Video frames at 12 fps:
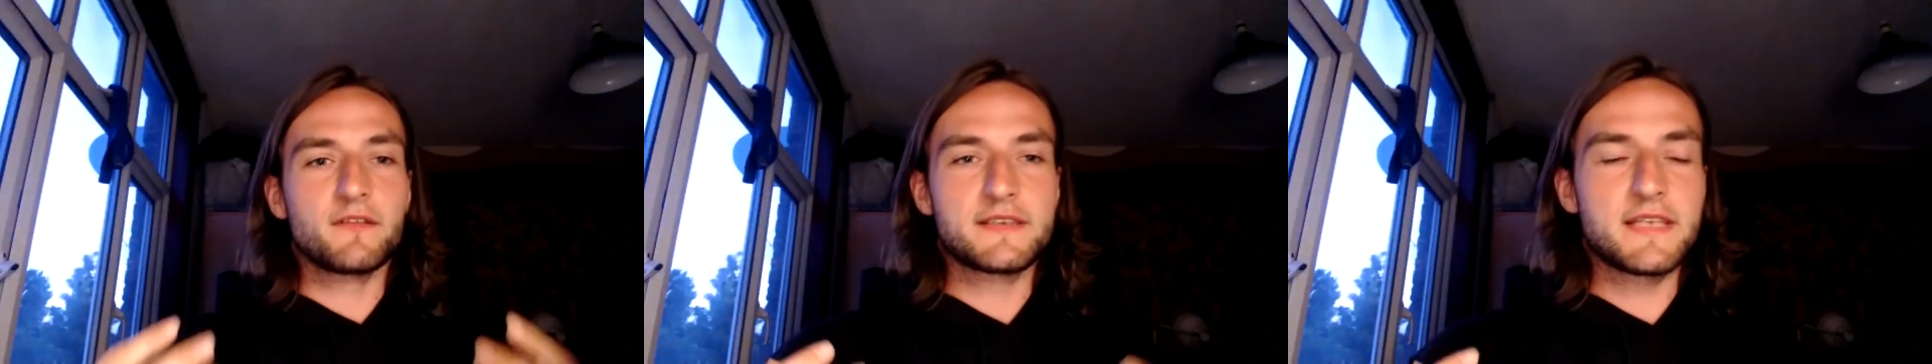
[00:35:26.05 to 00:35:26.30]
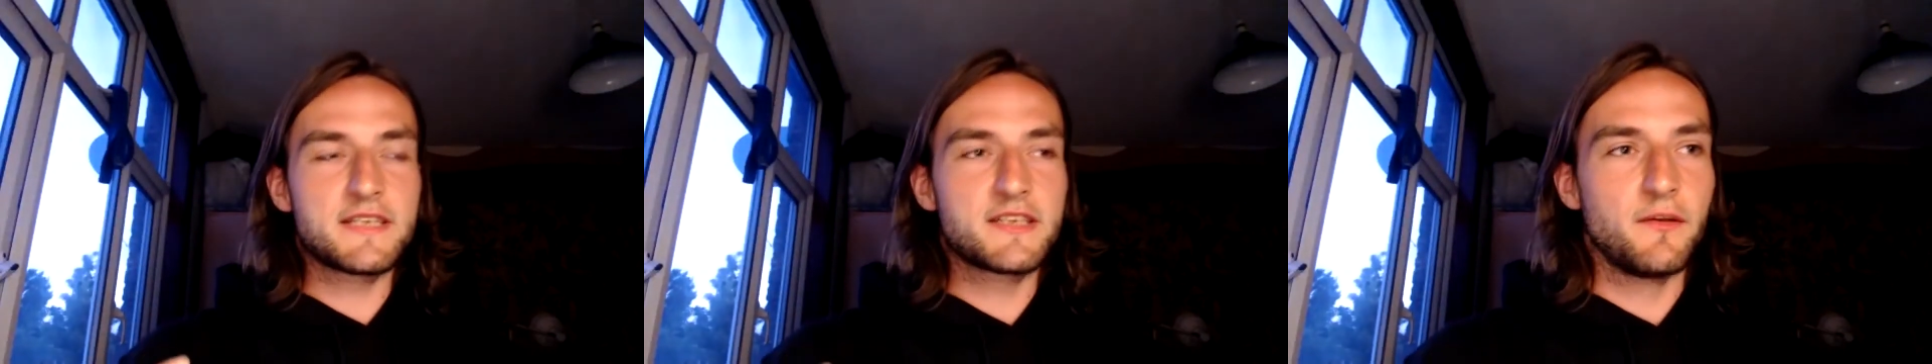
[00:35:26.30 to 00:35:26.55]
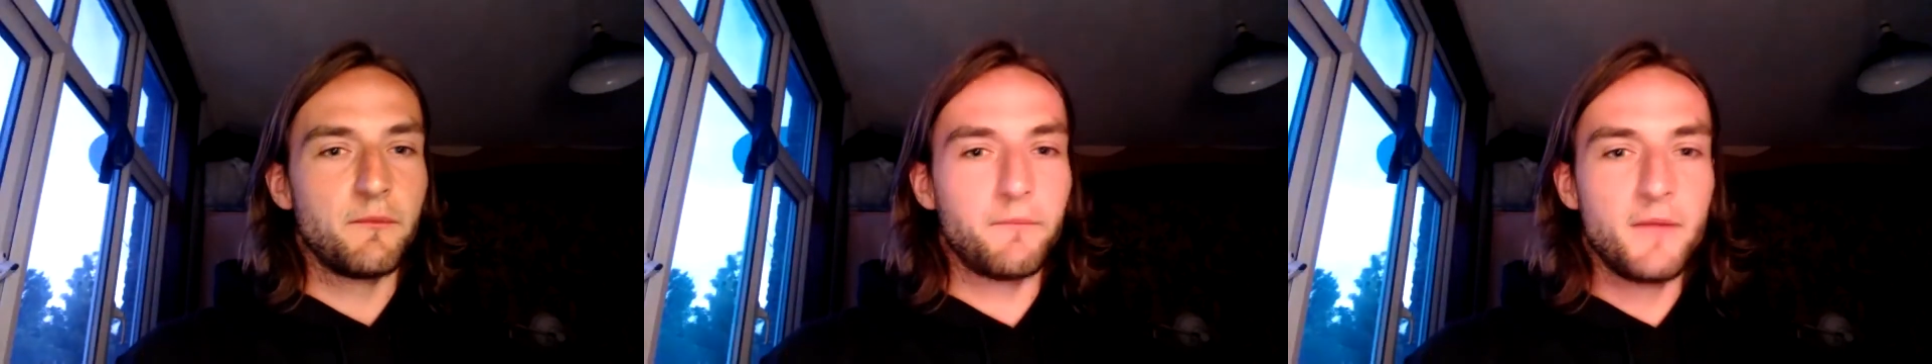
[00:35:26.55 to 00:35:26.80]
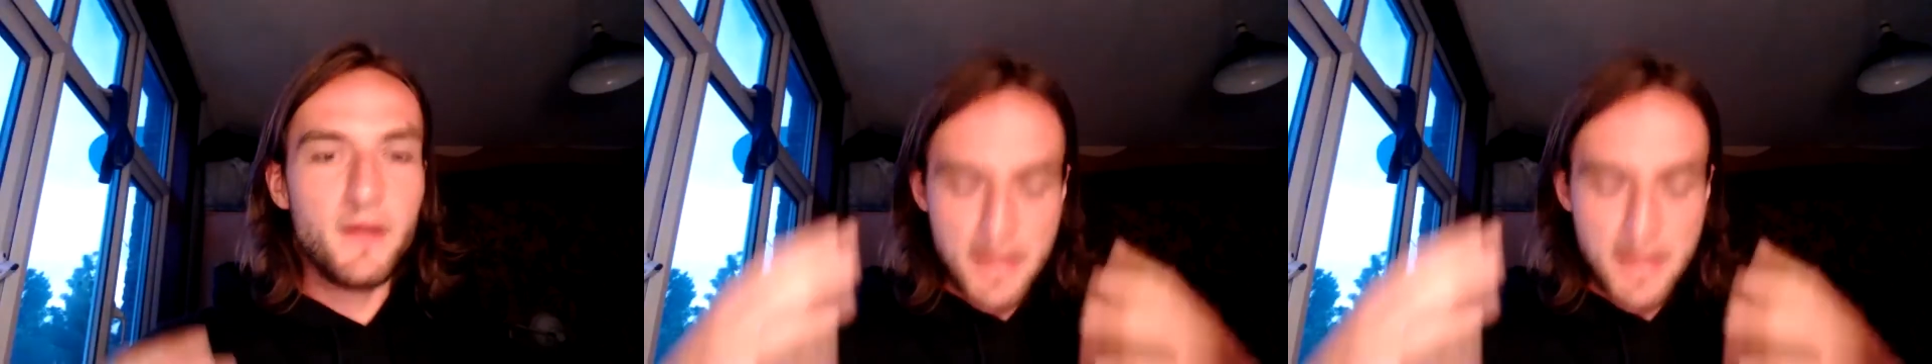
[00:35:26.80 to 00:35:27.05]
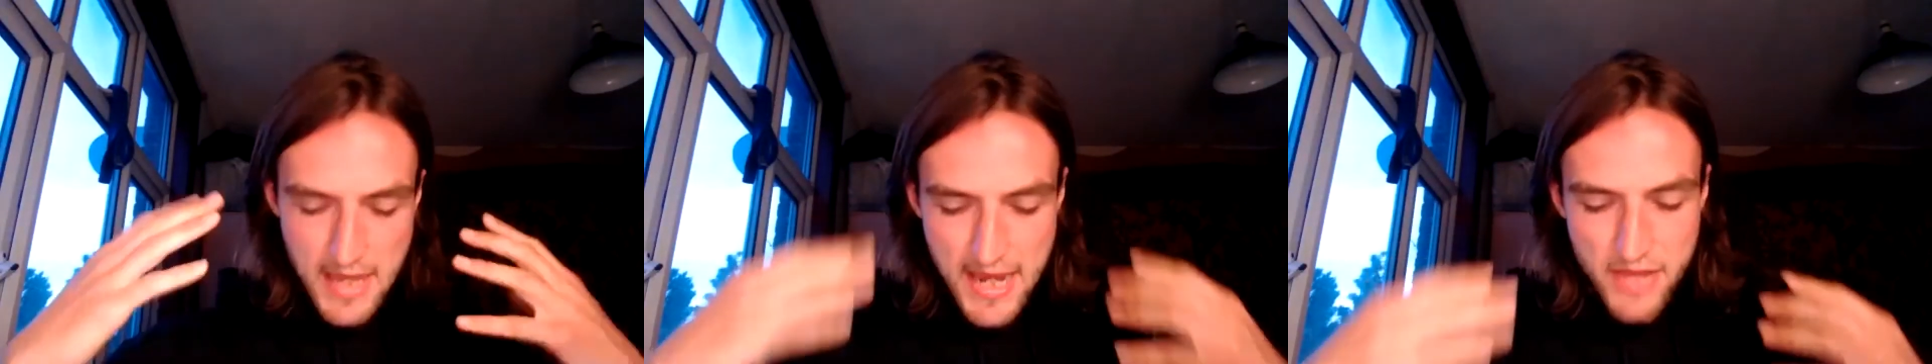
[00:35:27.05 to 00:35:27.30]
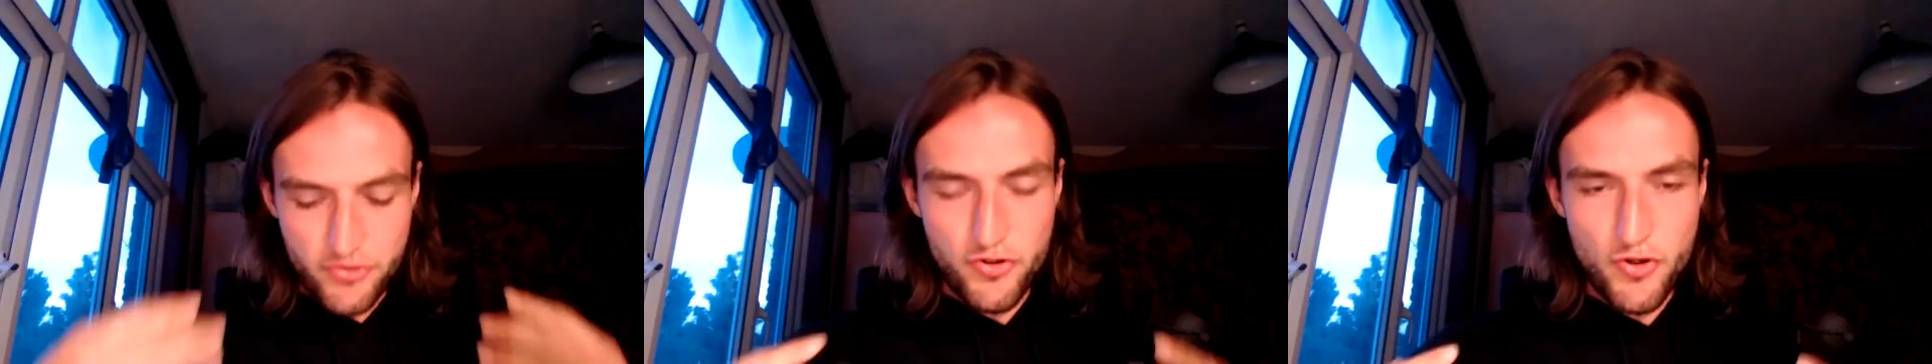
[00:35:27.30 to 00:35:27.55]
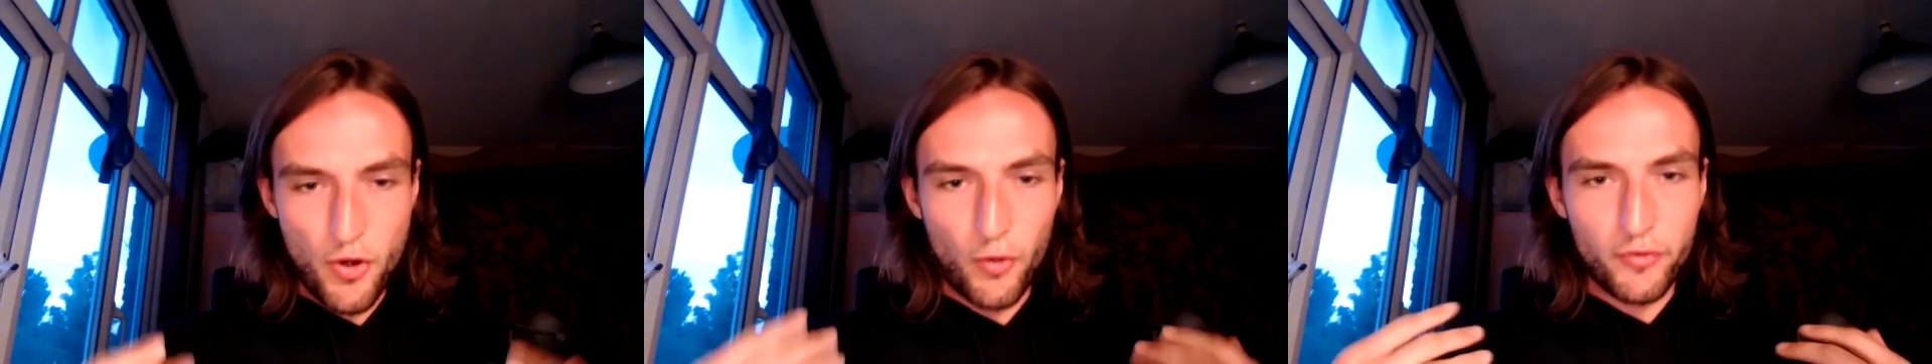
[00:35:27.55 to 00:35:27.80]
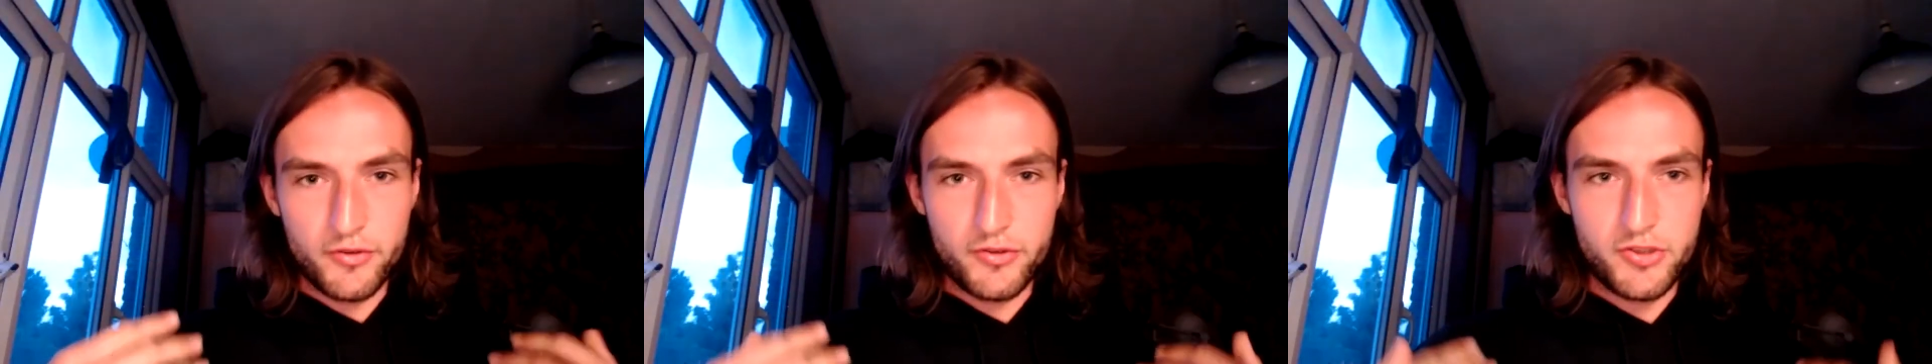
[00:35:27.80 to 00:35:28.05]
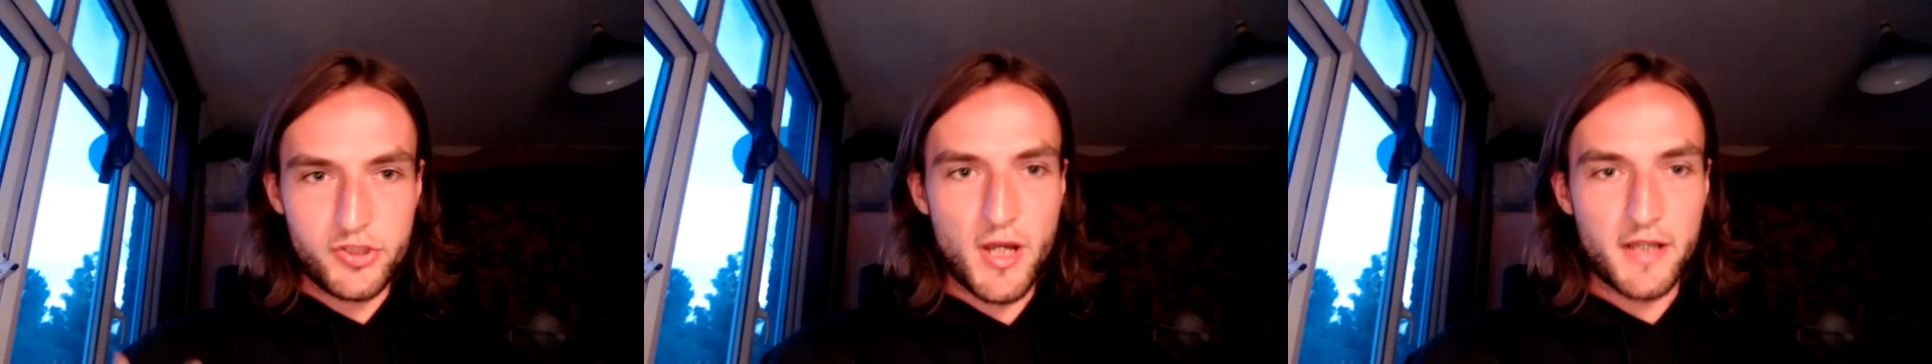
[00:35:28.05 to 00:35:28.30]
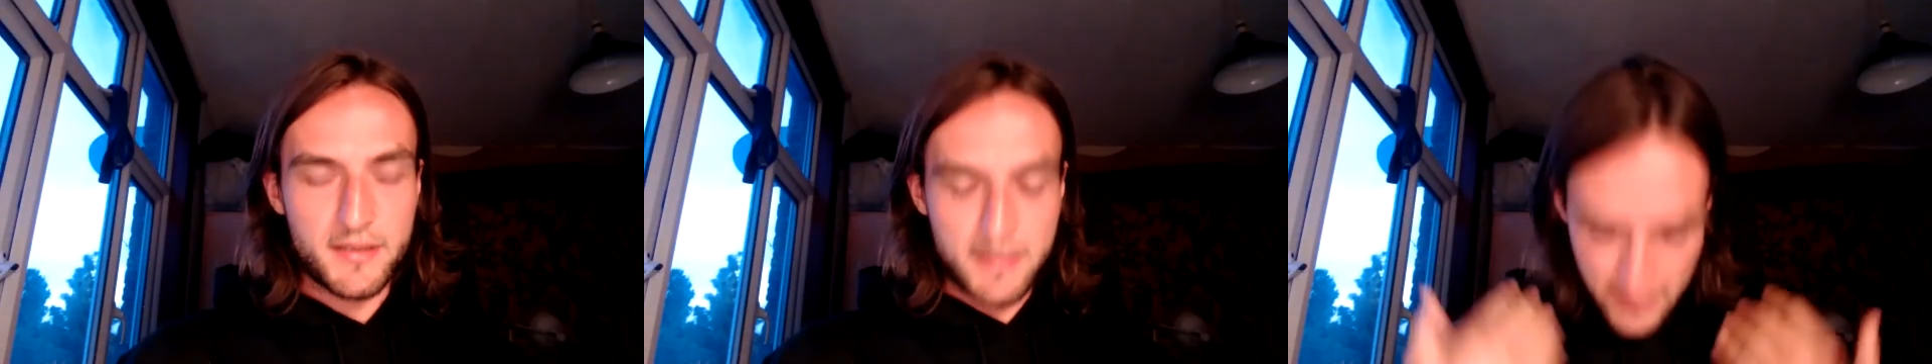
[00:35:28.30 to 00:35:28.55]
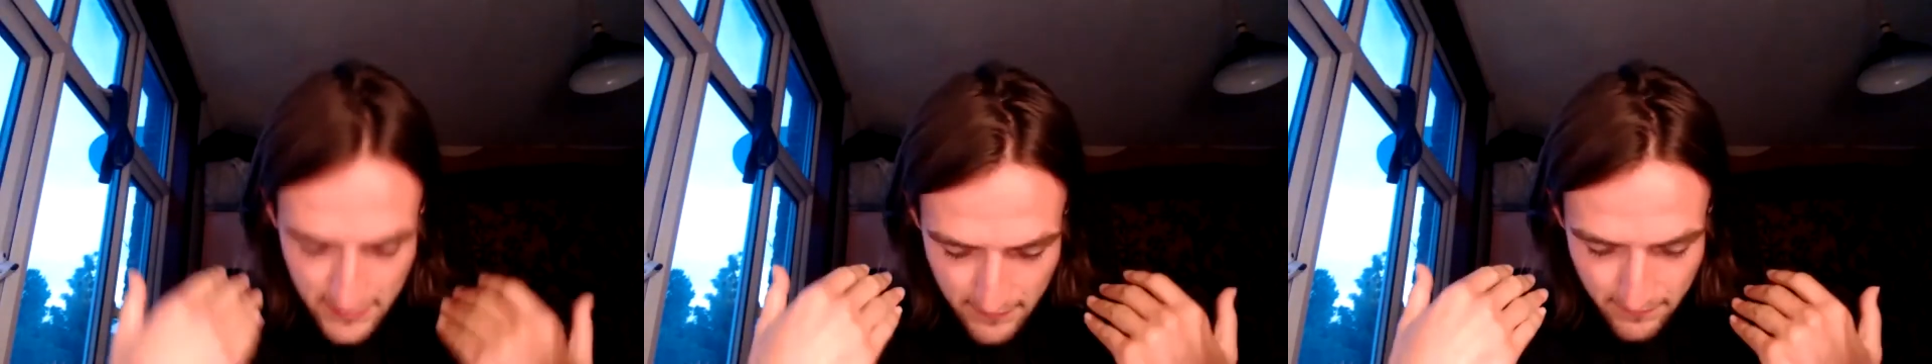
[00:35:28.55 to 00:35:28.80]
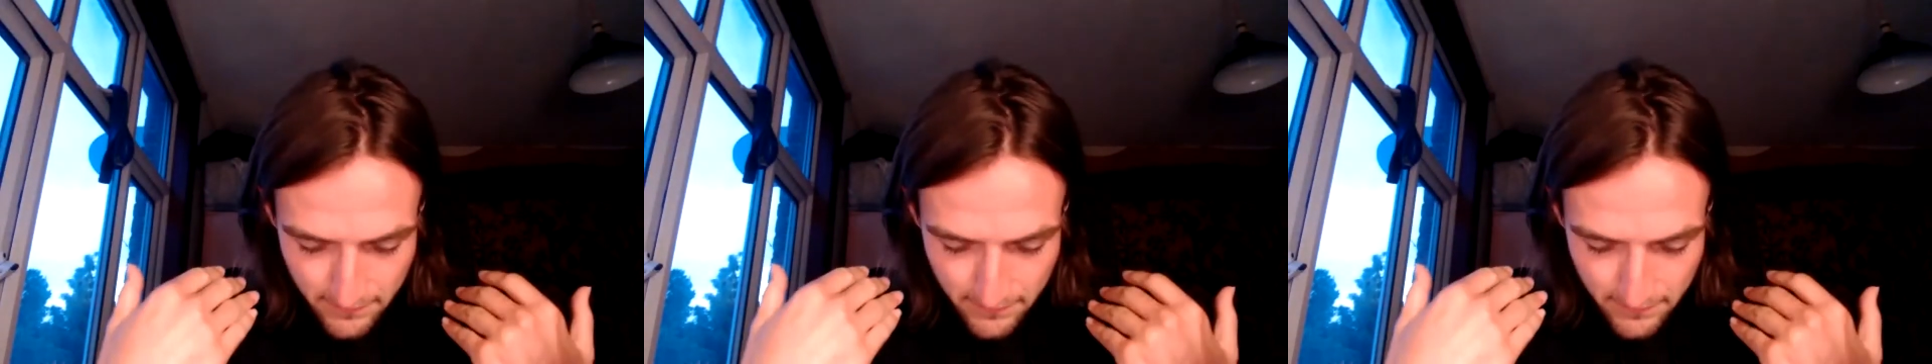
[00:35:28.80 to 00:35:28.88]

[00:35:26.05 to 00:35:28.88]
system is not just